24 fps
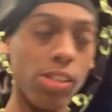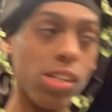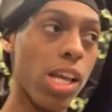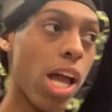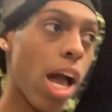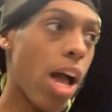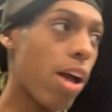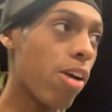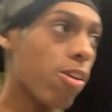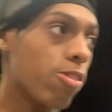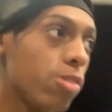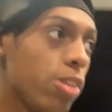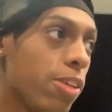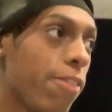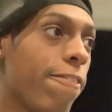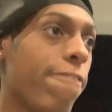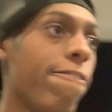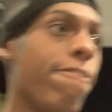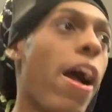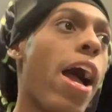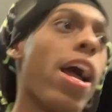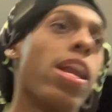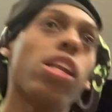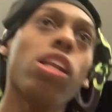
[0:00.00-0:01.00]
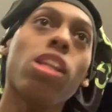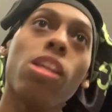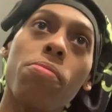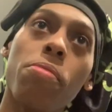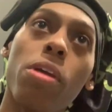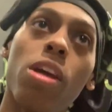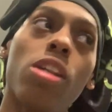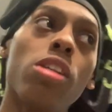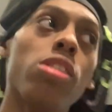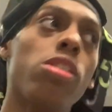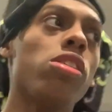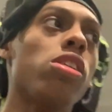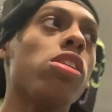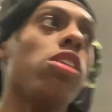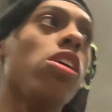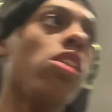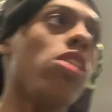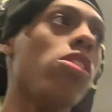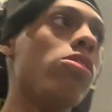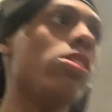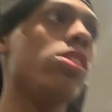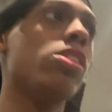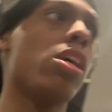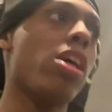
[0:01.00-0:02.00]
y'all, we finally made it to the
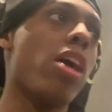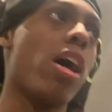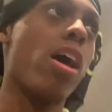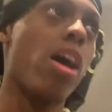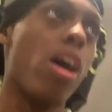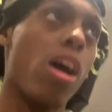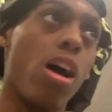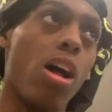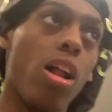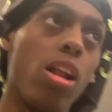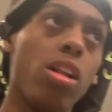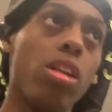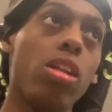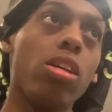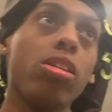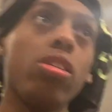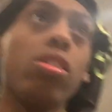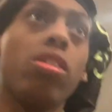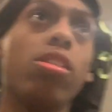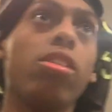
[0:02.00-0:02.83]
hotel.